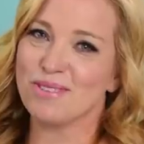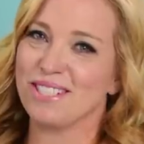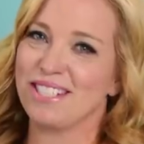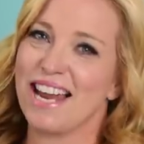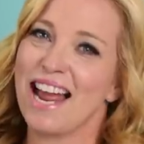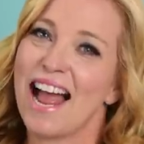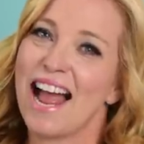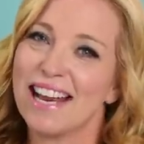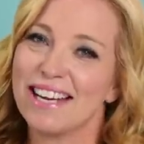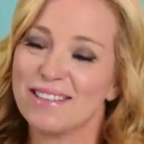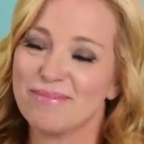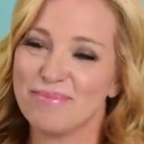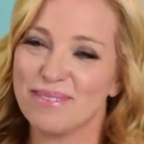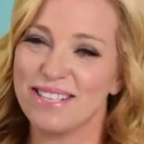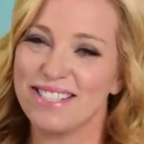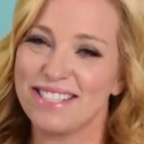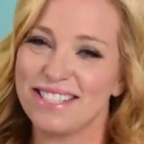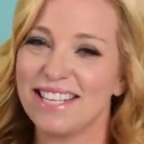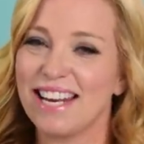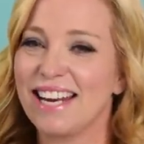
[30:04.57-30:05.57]
chat.
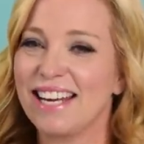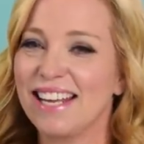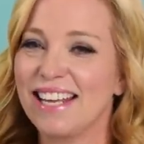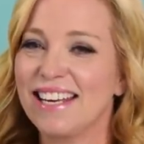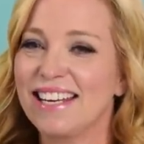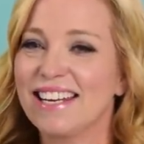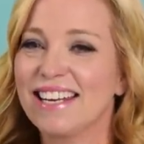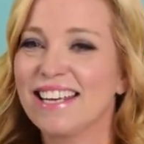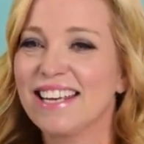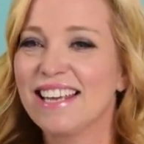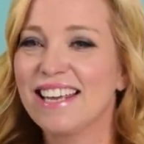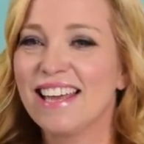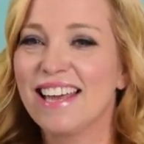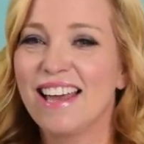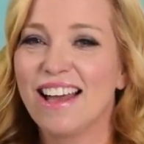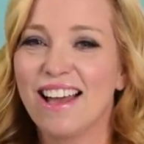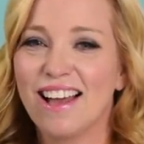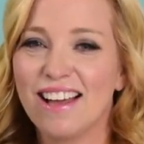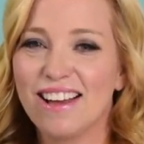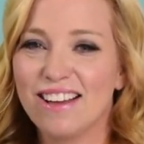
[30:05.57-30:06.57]
Appreciate it.
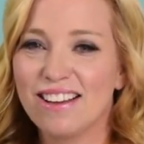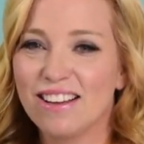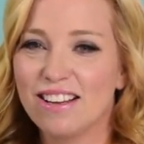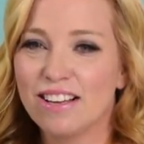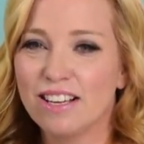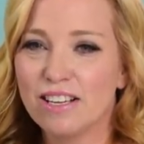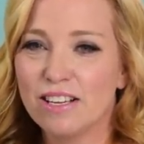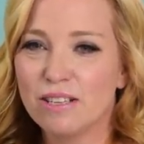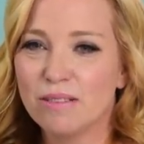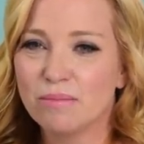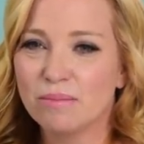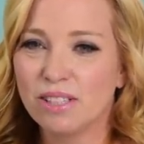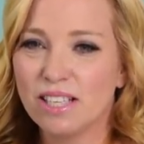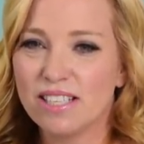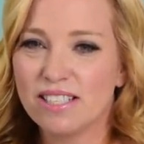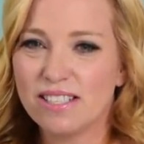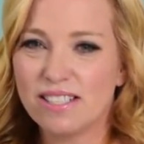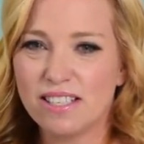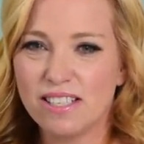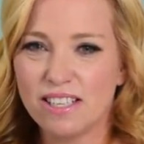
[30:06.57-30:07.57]

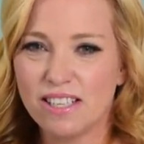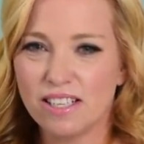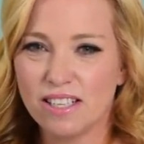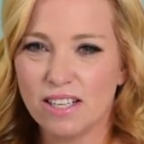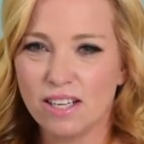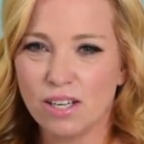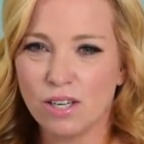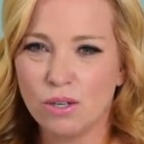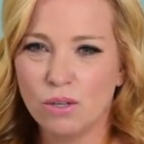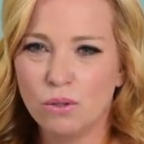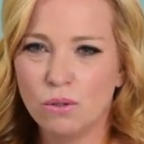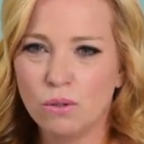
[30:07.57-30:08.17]
Let's see here.